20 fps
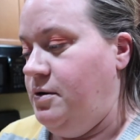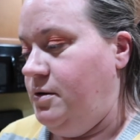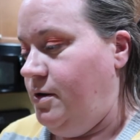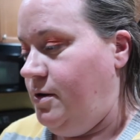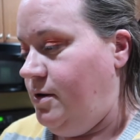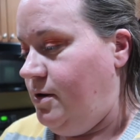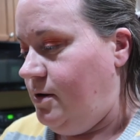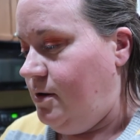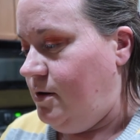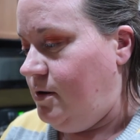
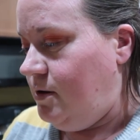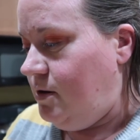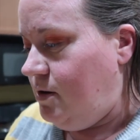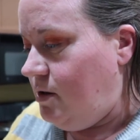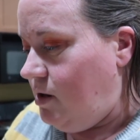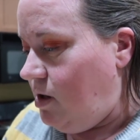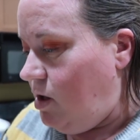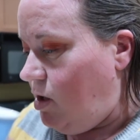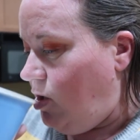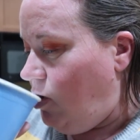
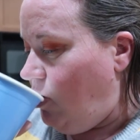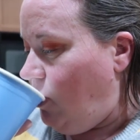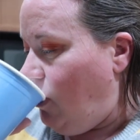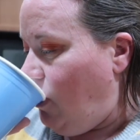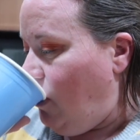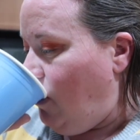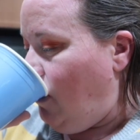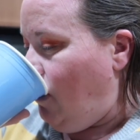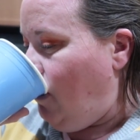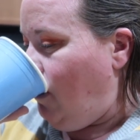
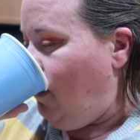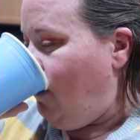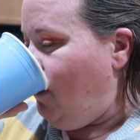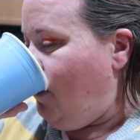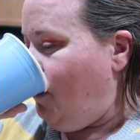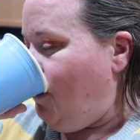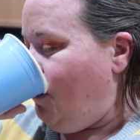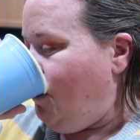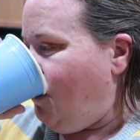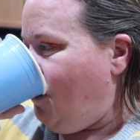
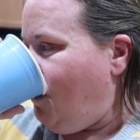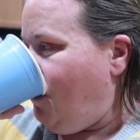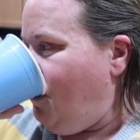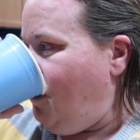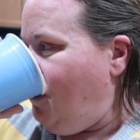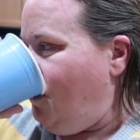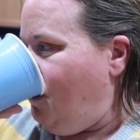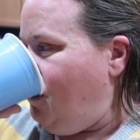[no speech]